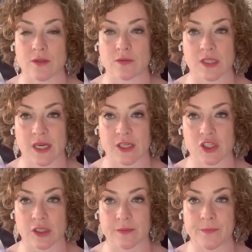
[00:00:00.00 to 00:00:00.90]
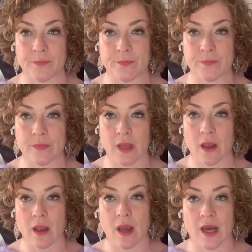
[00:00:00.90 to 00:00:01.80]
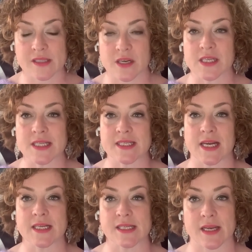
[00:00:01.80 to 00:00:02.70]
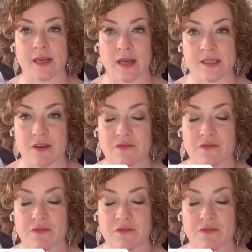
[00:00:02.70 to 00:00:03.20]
already covers compensation for the unfair sacking.